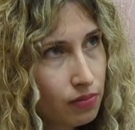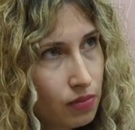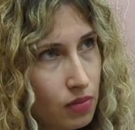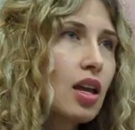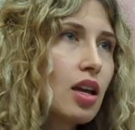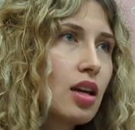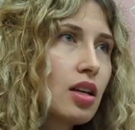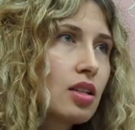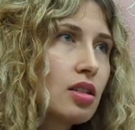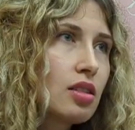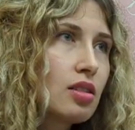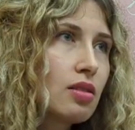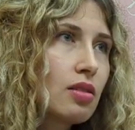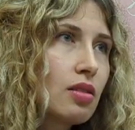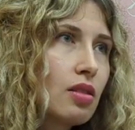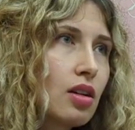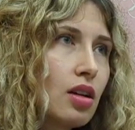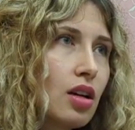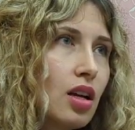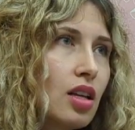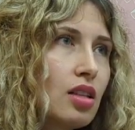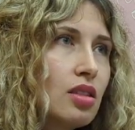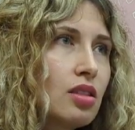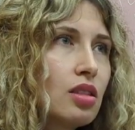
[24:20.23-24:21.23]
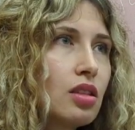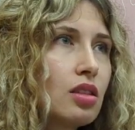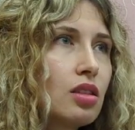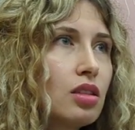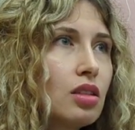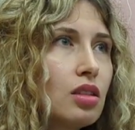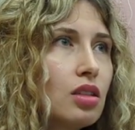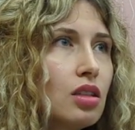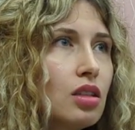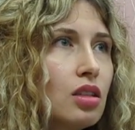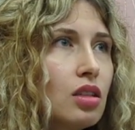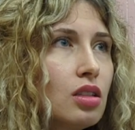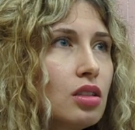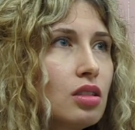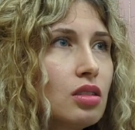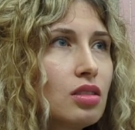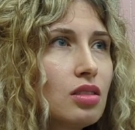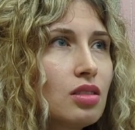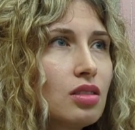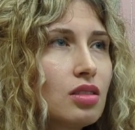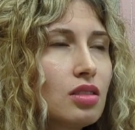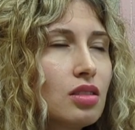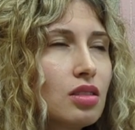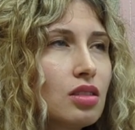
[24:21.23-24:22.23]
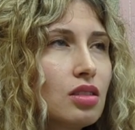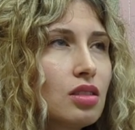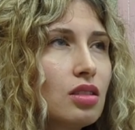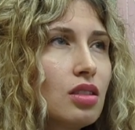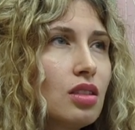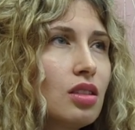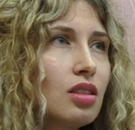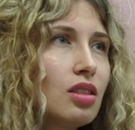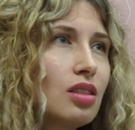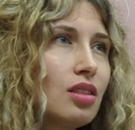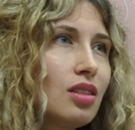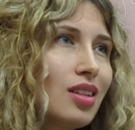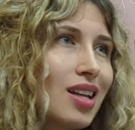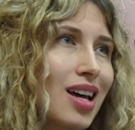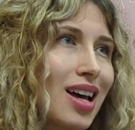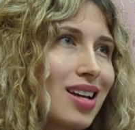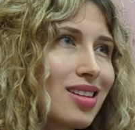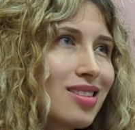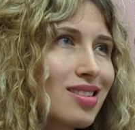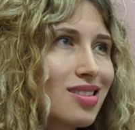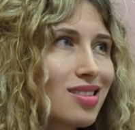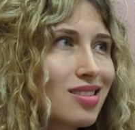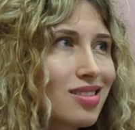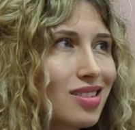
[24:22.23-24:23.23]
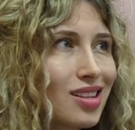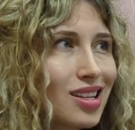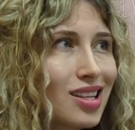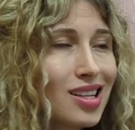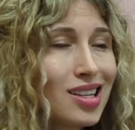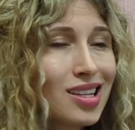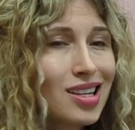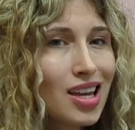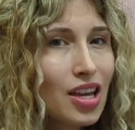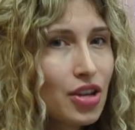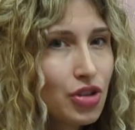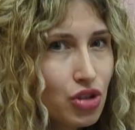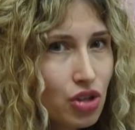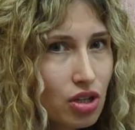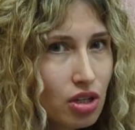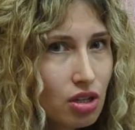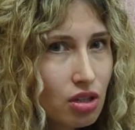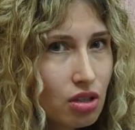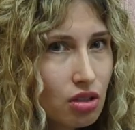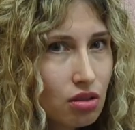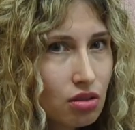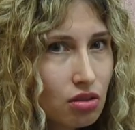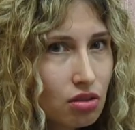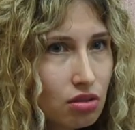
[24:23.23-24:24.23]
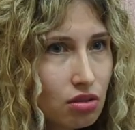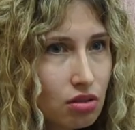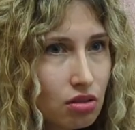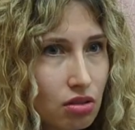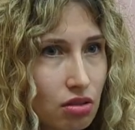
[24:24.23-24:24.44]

and it's a little less engaging